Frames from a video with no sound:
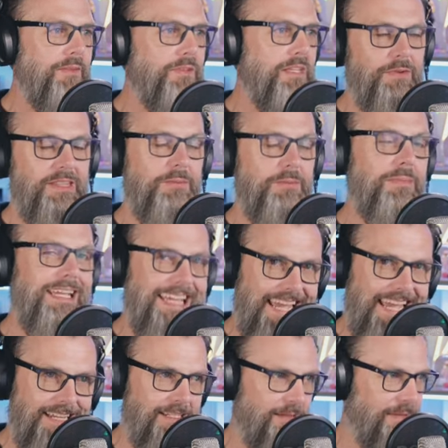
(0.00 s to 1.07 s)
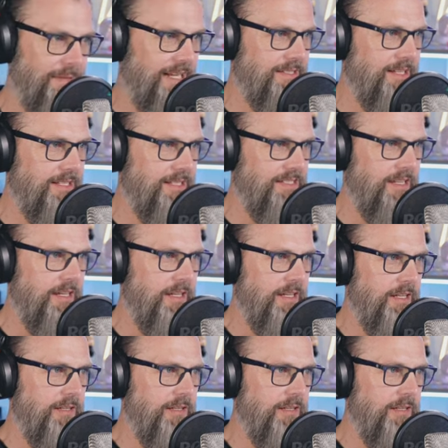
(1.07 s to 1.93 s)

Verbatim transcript: and everything began to make sense.